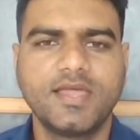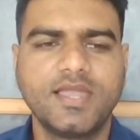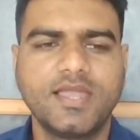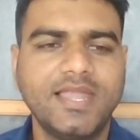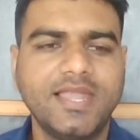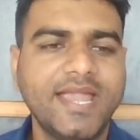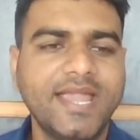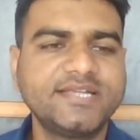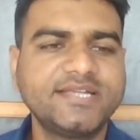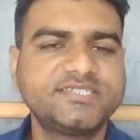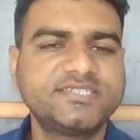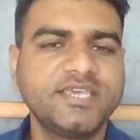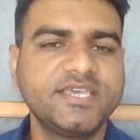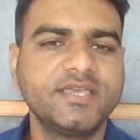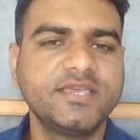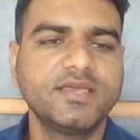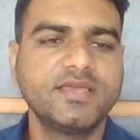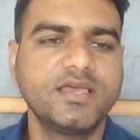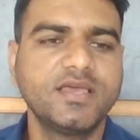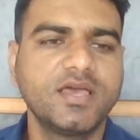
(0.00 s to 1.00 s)
Let's
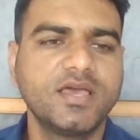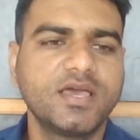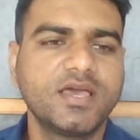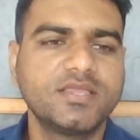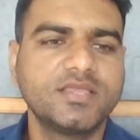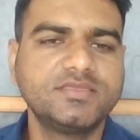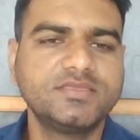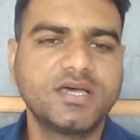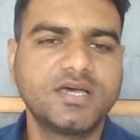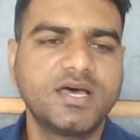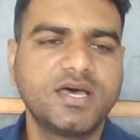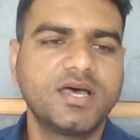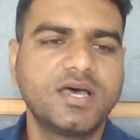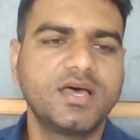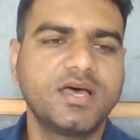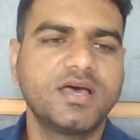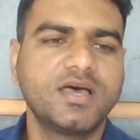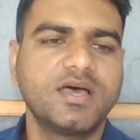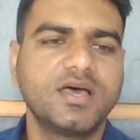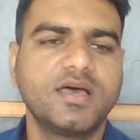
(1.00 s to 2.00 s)
see
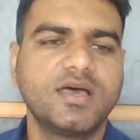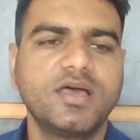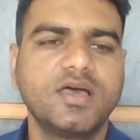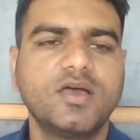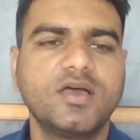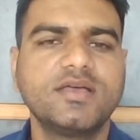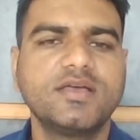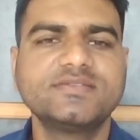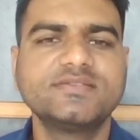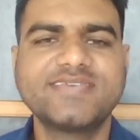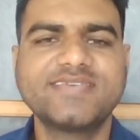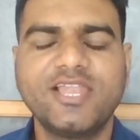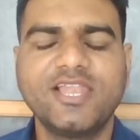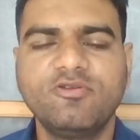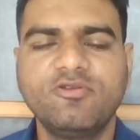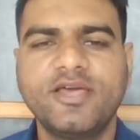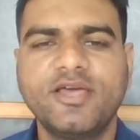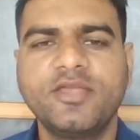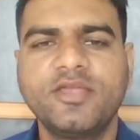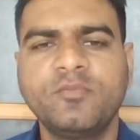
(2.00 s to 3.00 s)
the
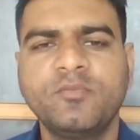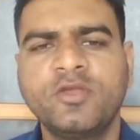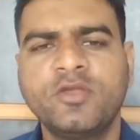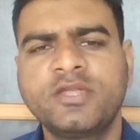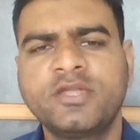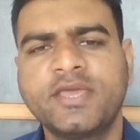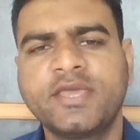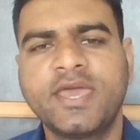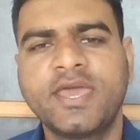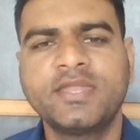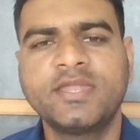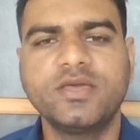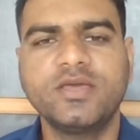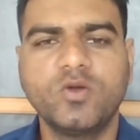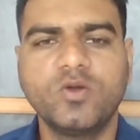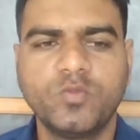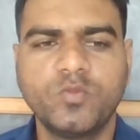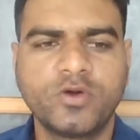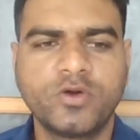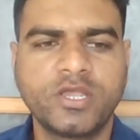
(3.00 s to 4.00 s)
cellular immunity and
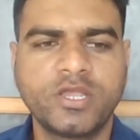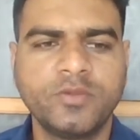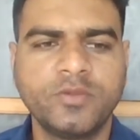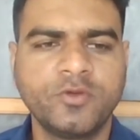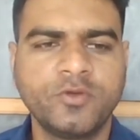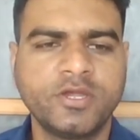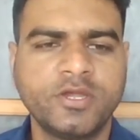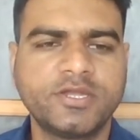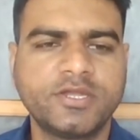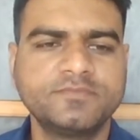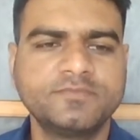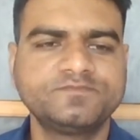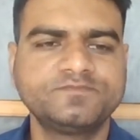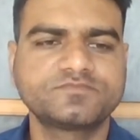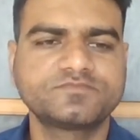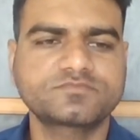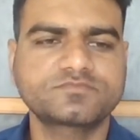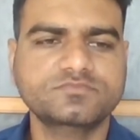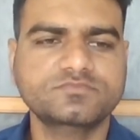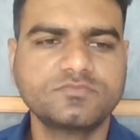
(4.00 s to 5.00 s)
humoral immunity.
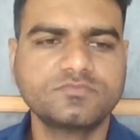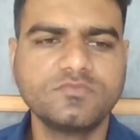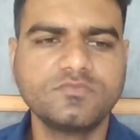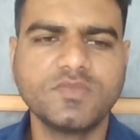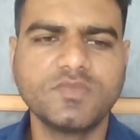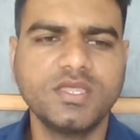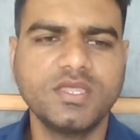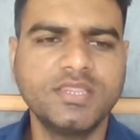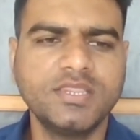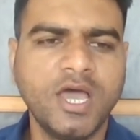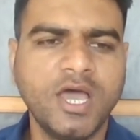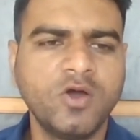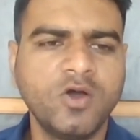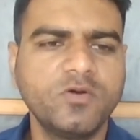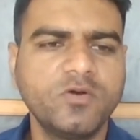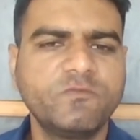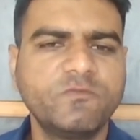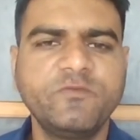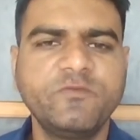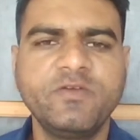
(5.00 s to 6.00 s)

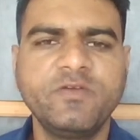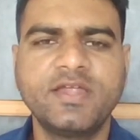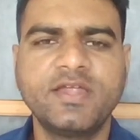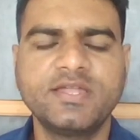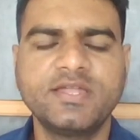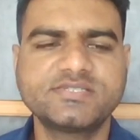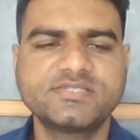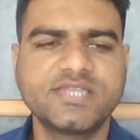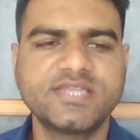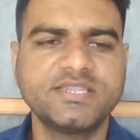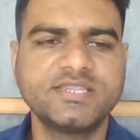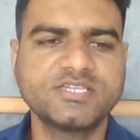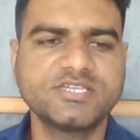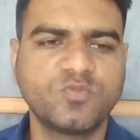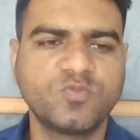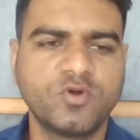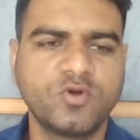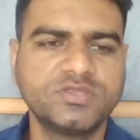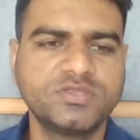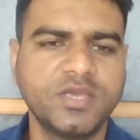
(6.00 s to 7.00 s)
Now we will understand this
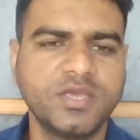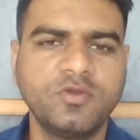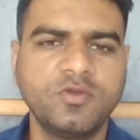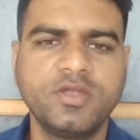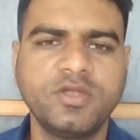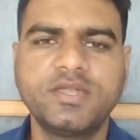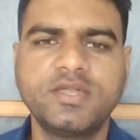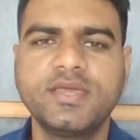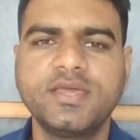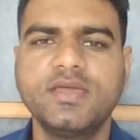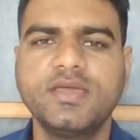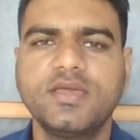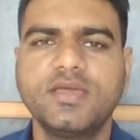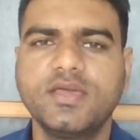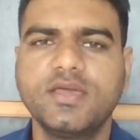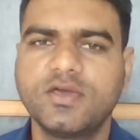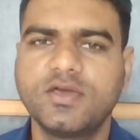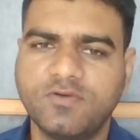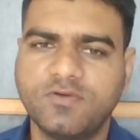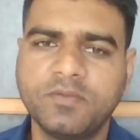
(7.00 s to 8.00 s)
both the immunity
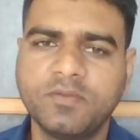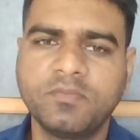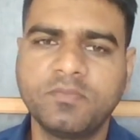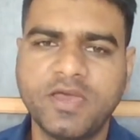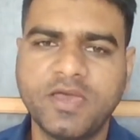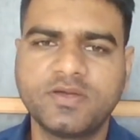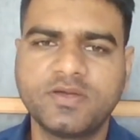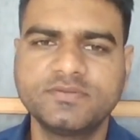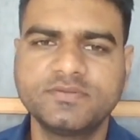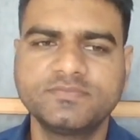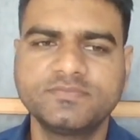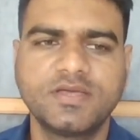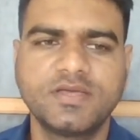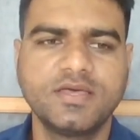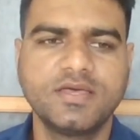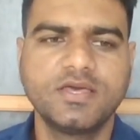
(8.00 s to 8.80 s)
one by one.